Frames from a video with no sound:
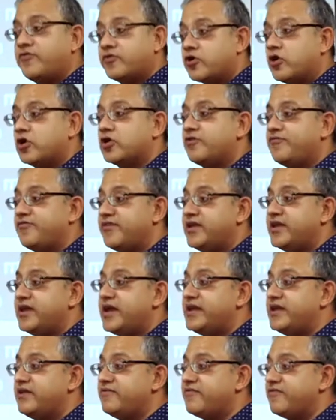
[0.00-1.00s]
photography in
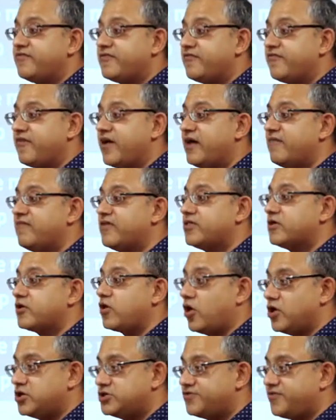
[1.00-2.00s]
1855 at the
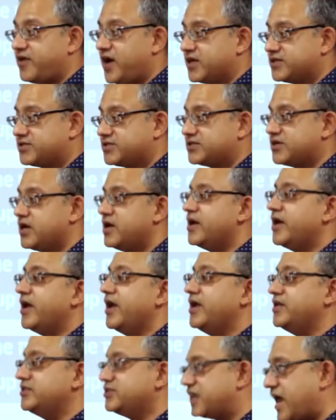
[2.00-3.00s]
College of Arts
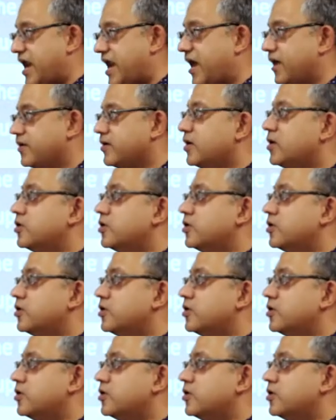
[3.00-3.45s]
in Chennai.